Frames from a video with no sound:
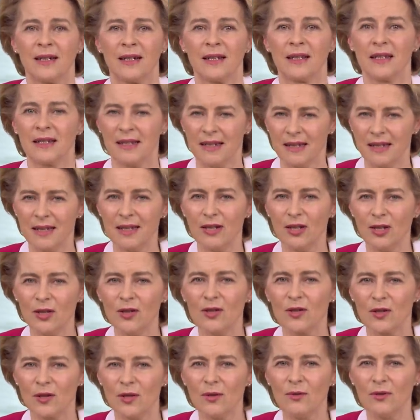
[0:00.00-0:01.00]
The
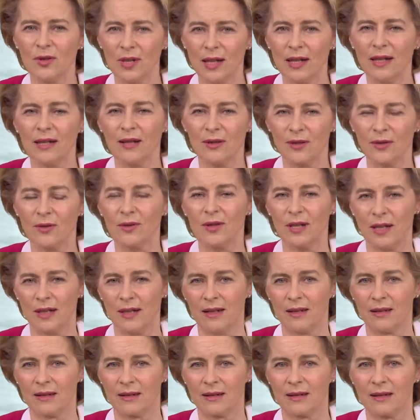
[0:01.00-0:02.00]
decisions you take
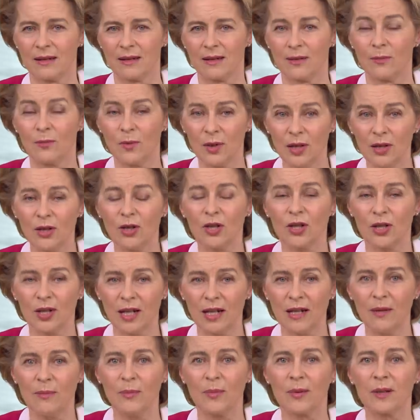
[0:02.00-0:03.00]
today will
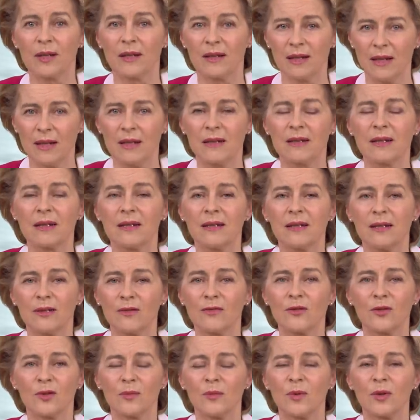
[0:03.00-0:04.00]
shape the Italy
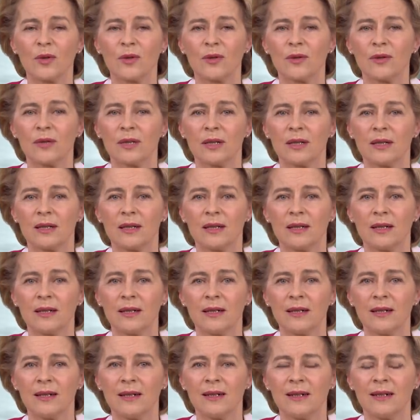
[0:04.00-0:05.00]
of tomorrow.
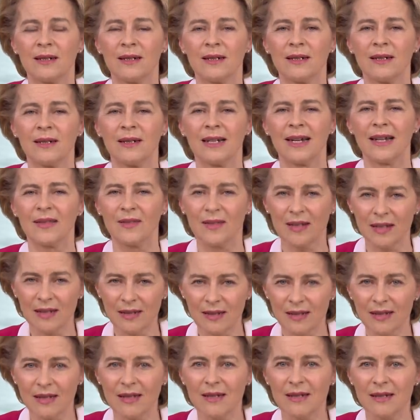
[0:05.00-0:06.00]
And
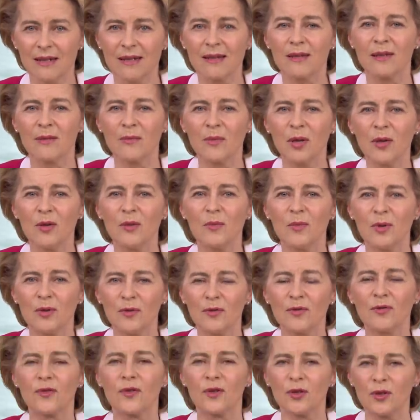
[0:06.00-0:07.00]
this is the moment
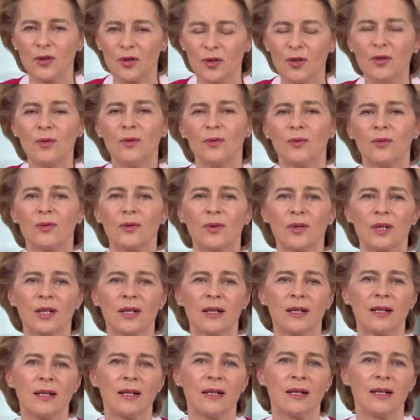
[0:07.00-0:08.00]
for you
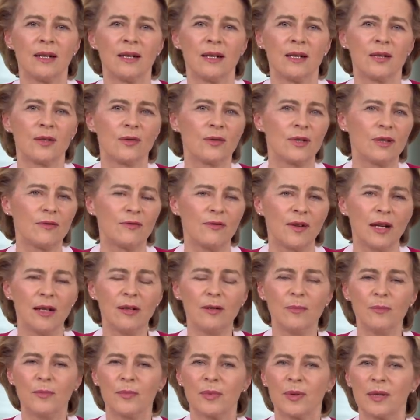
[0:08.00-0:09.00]
to
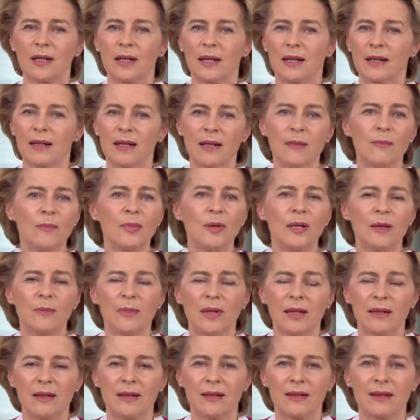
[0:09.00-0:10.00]
develop and
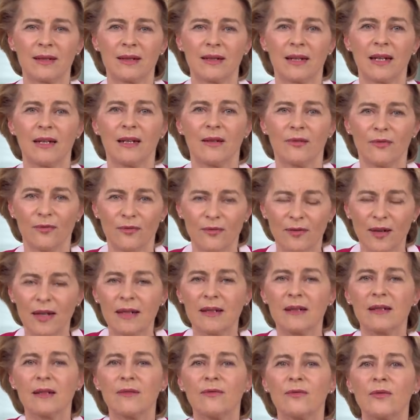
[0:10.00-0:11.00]
implement an
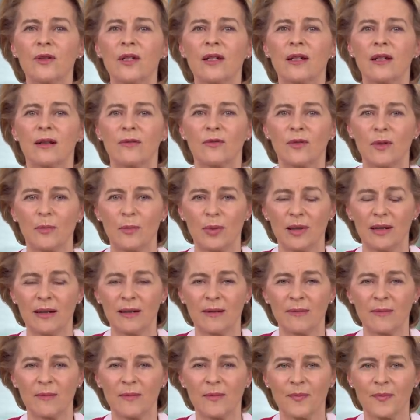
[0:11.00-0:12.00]
effective recovery
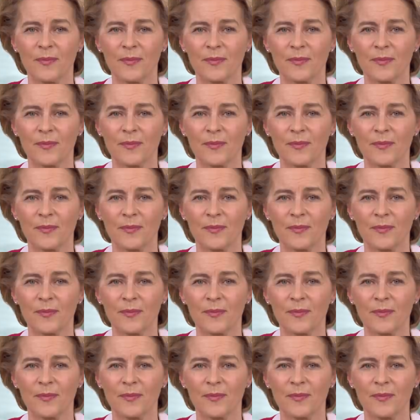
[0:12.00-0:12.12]
plan.